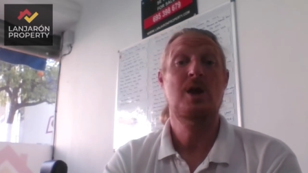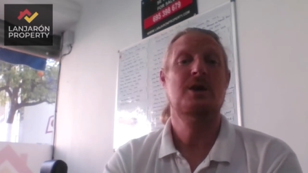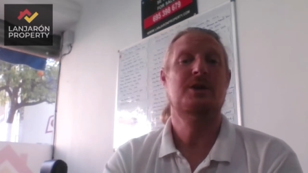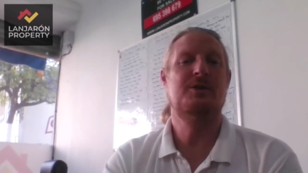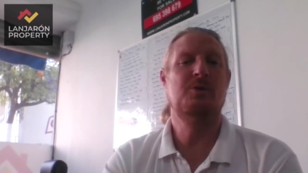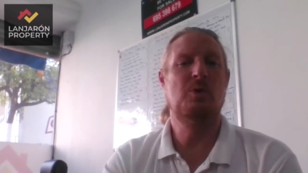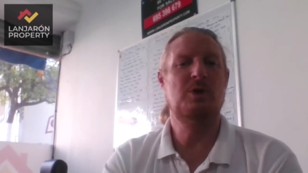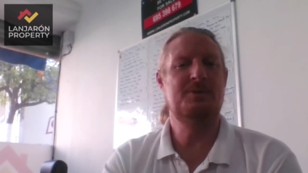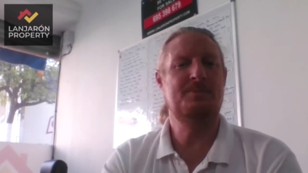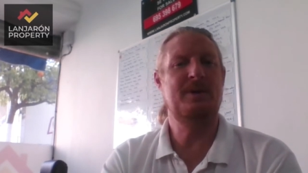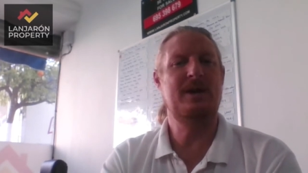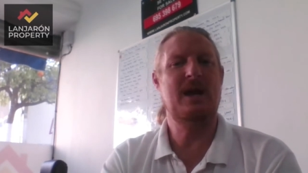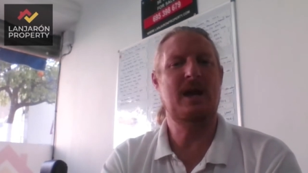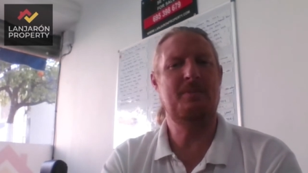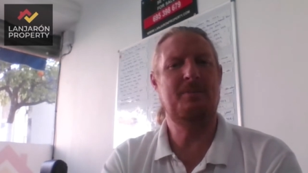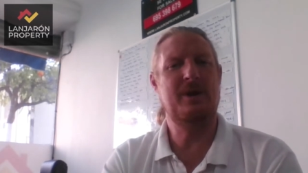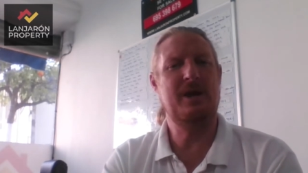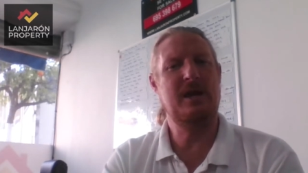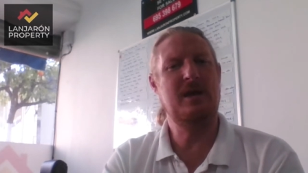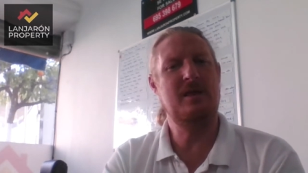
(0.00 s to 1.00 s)
So what's been
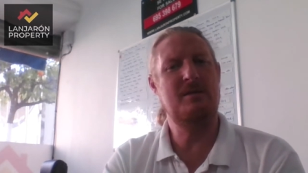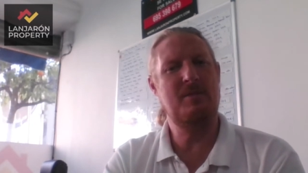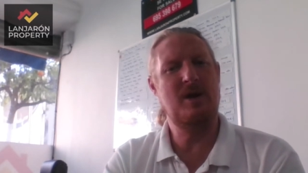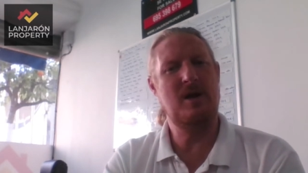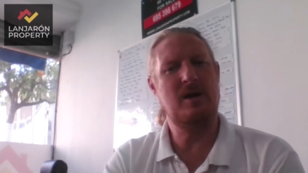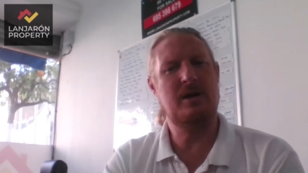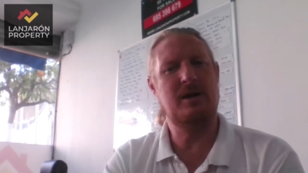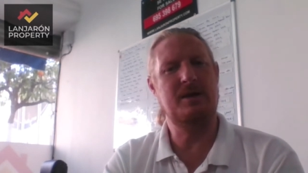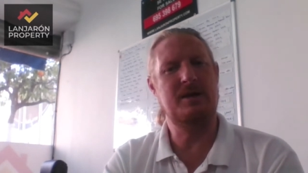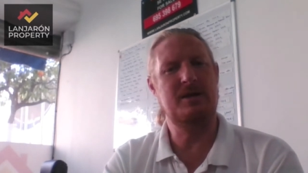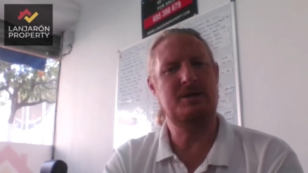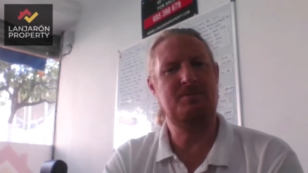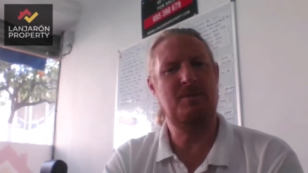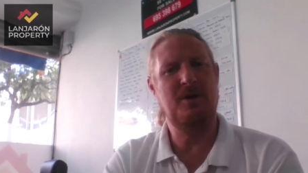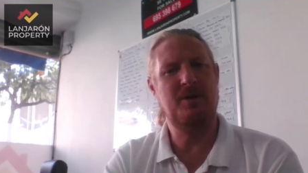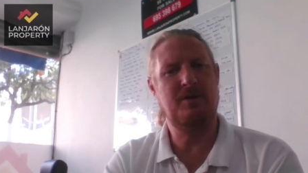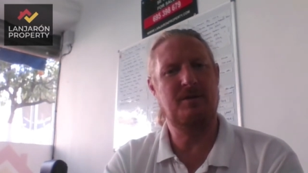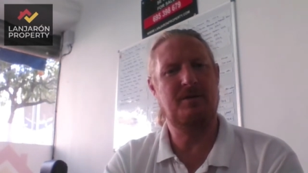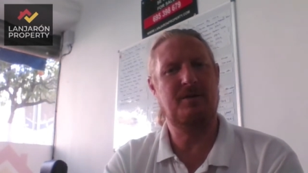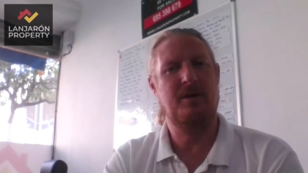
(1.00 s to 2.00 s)
happening in the market this
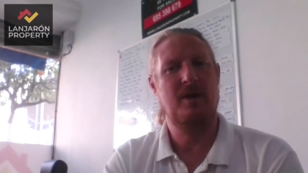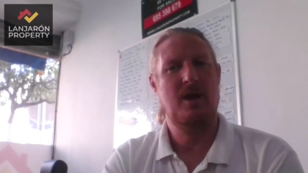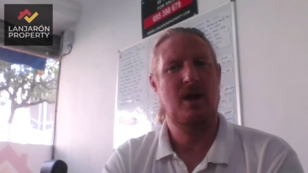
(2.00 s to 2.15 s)
month?